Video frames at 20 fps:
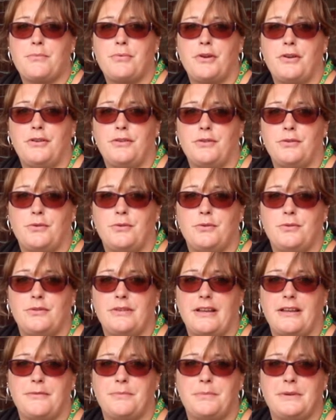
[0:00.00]

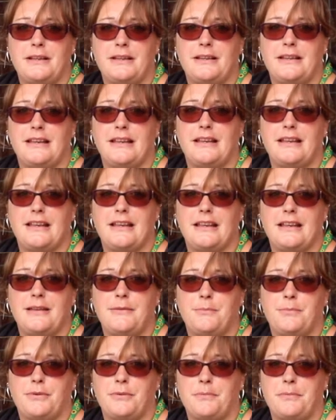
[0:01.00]
protocols have been
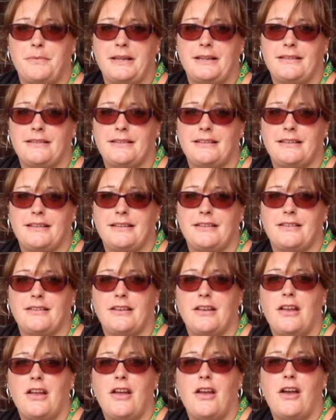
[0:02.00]
implemented.
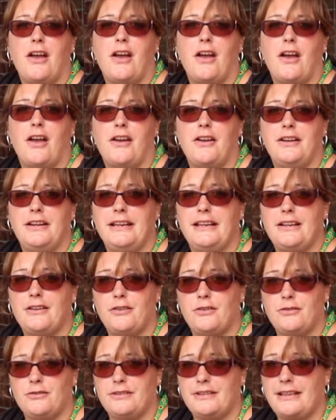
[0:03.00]
Only
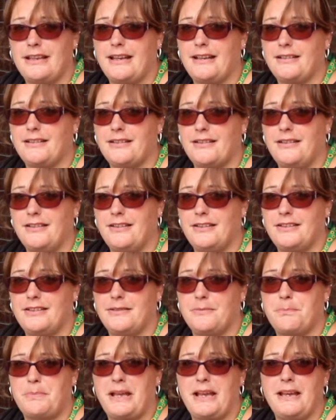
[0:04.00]

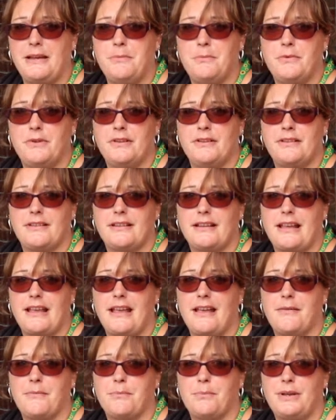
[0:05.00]
contactless payments
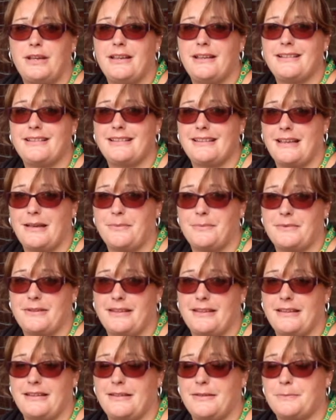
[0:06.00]
can be
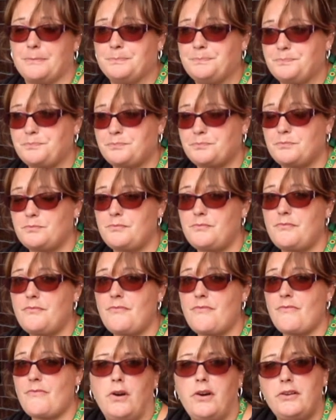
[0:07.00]
accepted
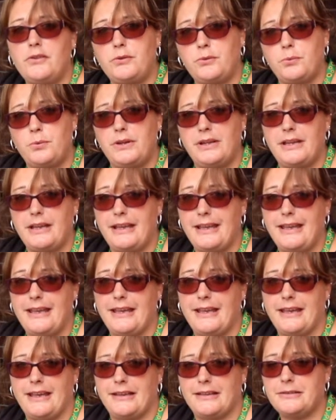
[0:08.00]
whilst we're
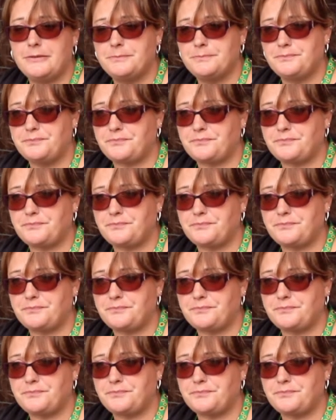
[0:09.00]
here,